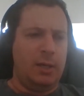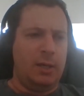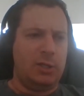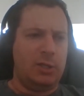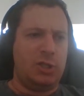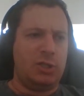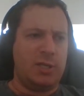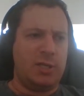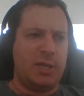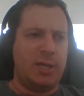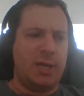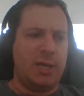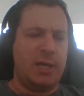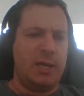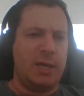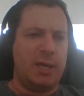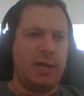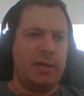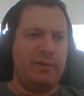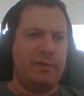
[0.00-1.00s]
which is a,
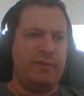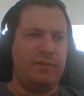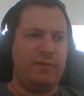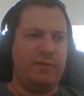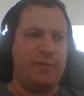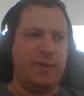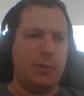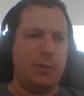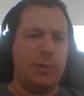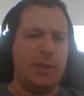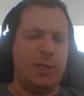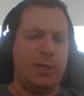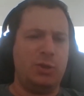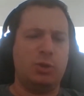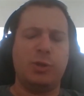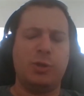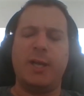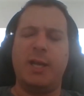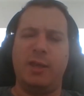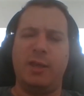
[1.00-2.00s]
a, a, very
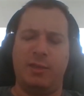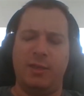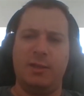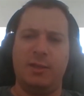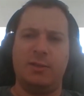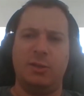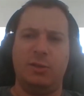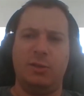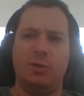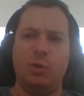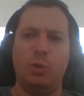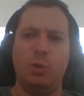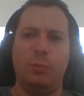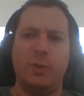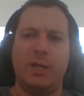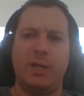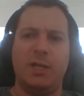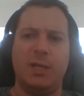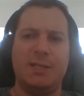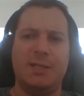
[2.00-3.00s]
tricky thing to do
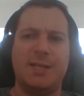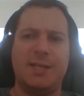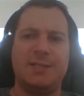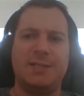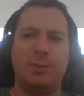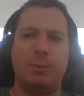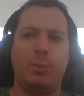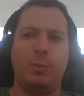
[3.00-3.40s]
because as a